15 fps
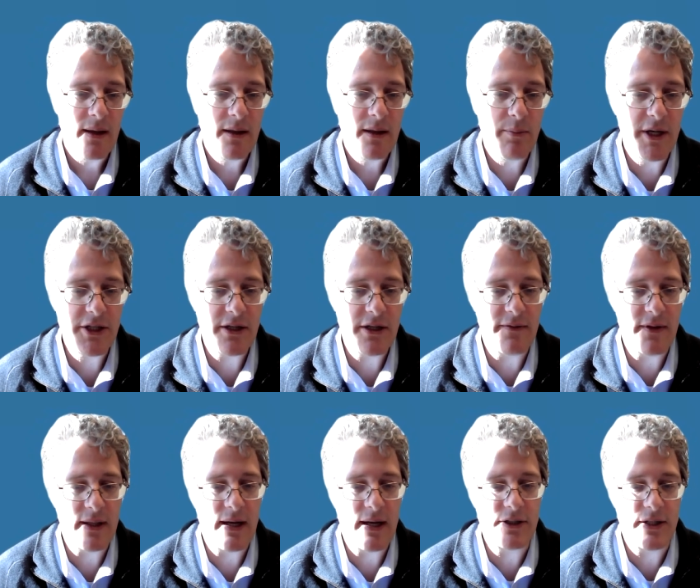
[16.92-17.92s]
The mission of
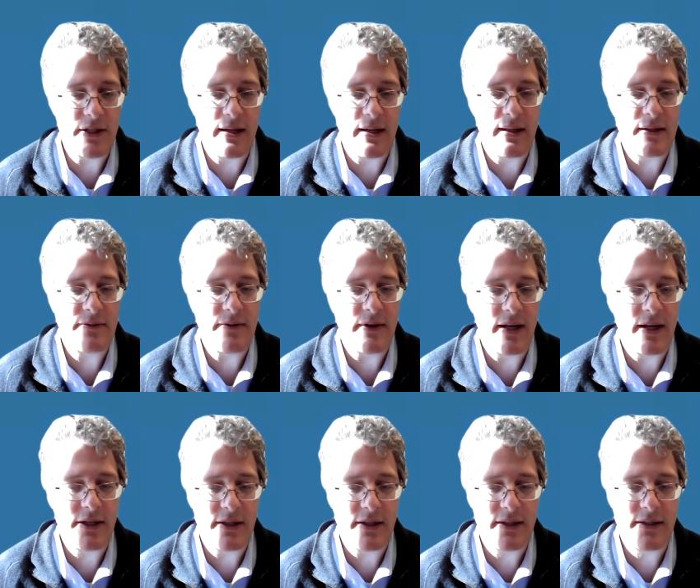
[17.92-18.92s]
the Lalji ALS
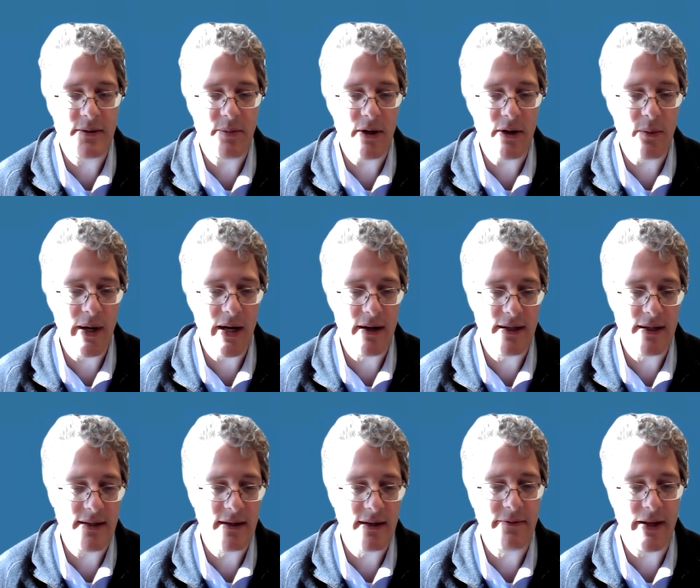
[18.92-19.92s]
Foundation is to bring
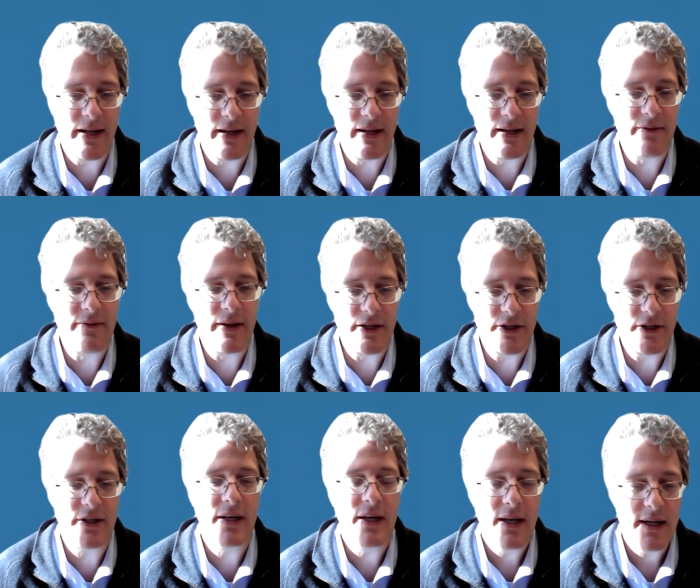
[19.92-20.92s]
awareness and inv-
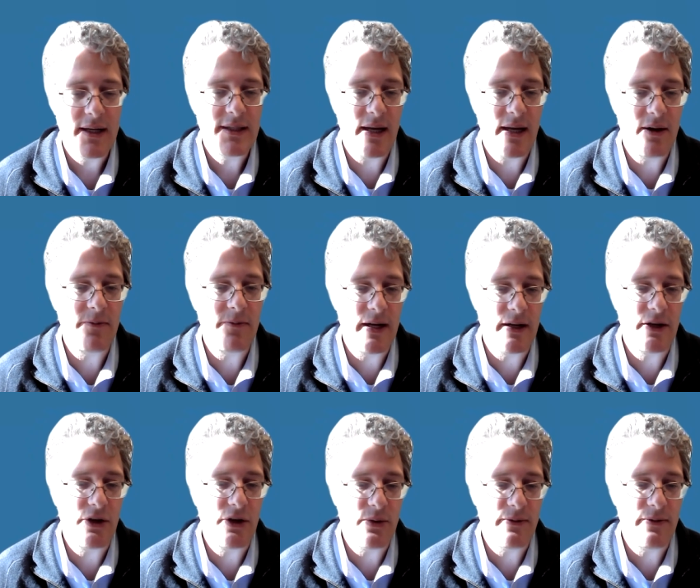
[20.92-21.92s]
innovation to help find a
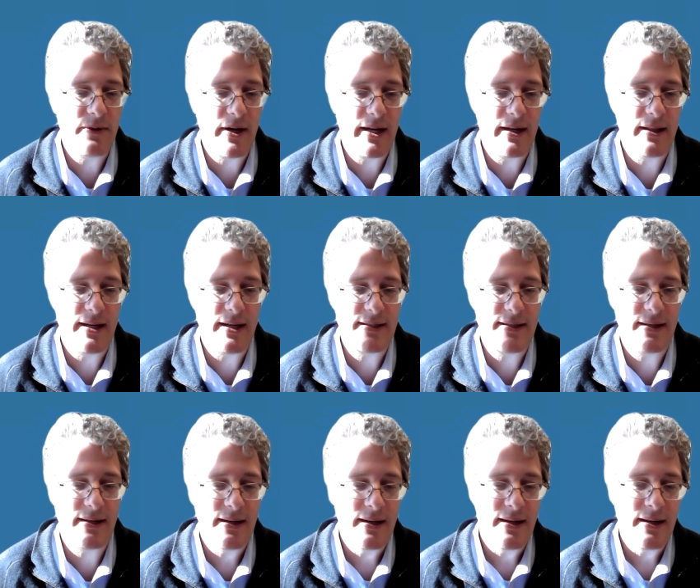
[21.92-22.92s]
cure for ALS.
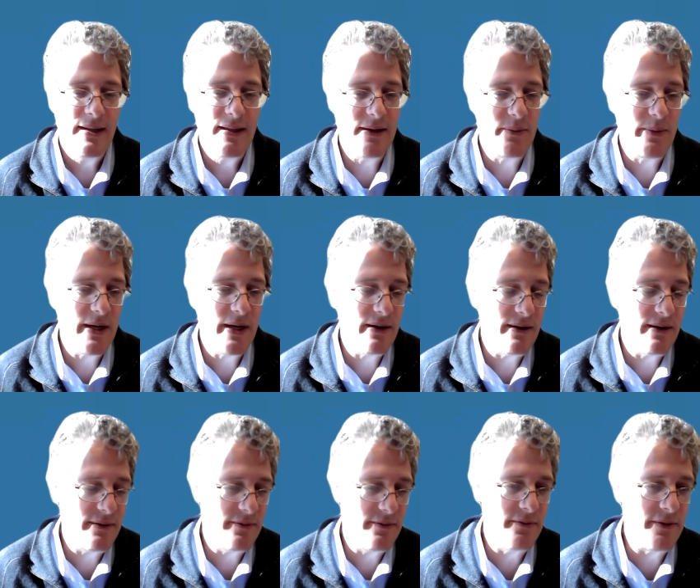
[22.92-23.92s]
And that we are
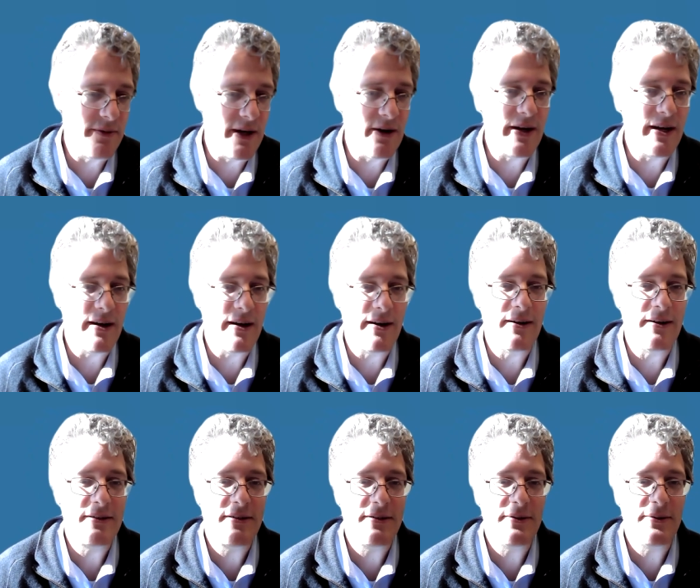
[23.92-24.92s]
very
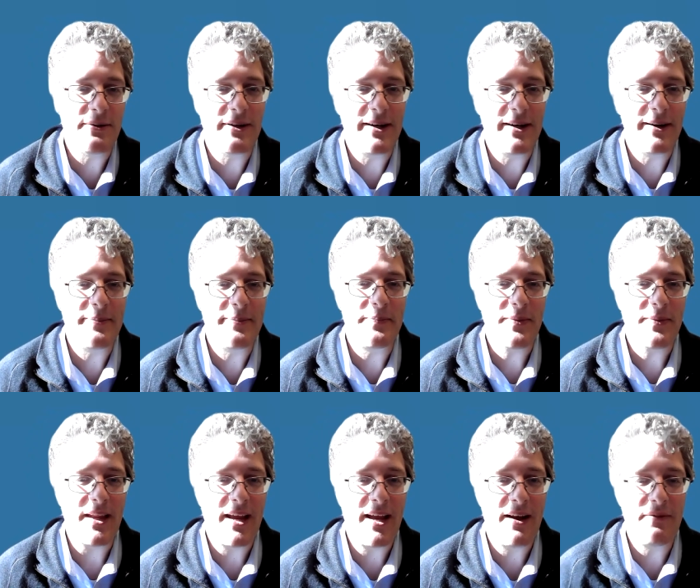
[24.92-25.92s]
honored to um,
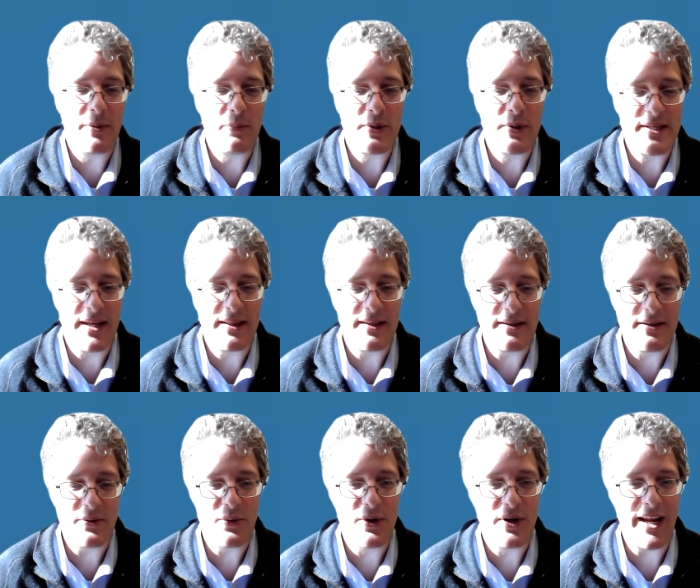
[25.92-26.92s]
have them present
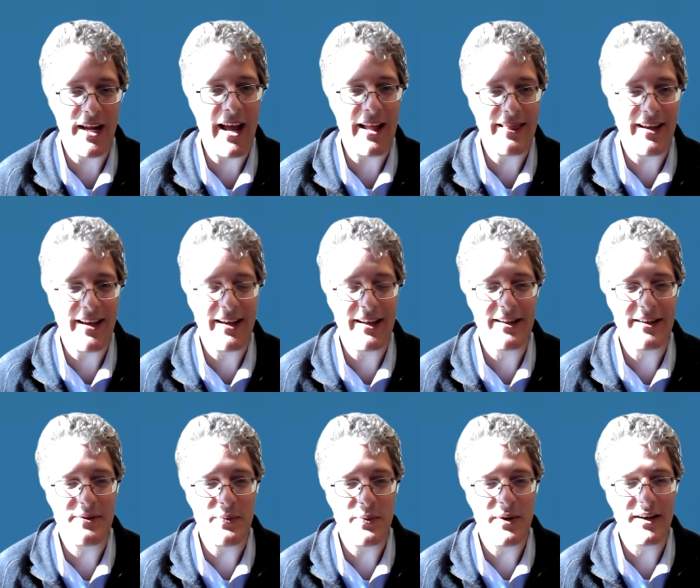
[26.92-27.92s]
this award at the
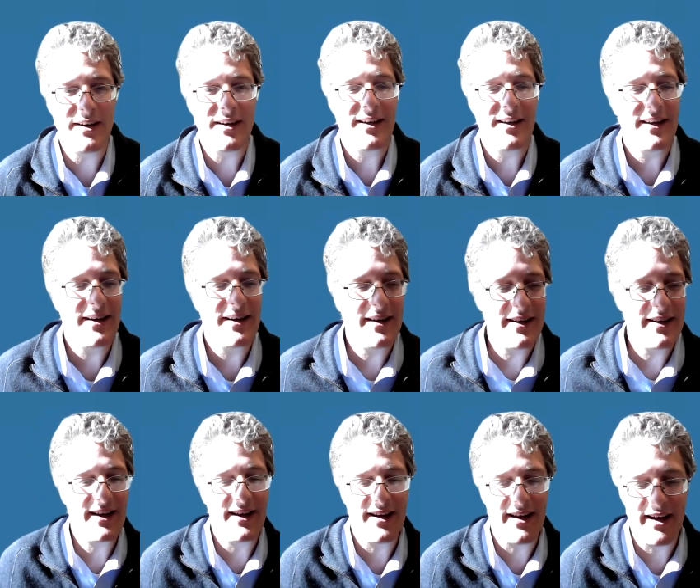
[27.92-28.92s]
ALS One
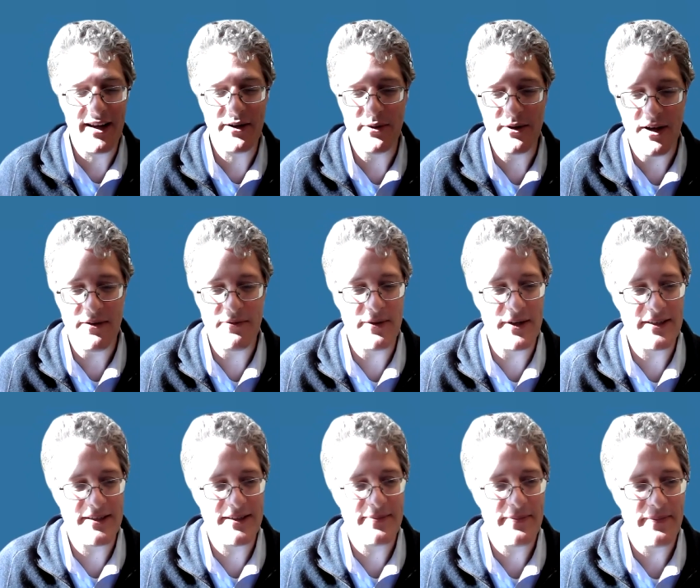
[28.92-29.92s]
uh, annual
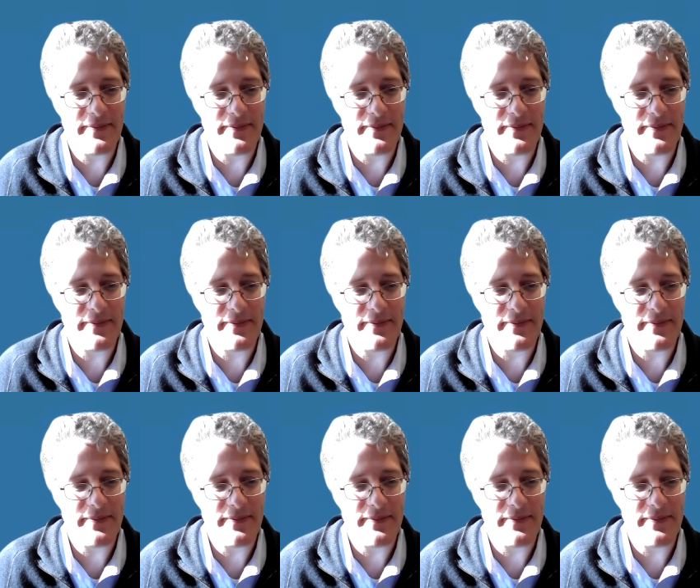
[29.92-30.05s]
conference.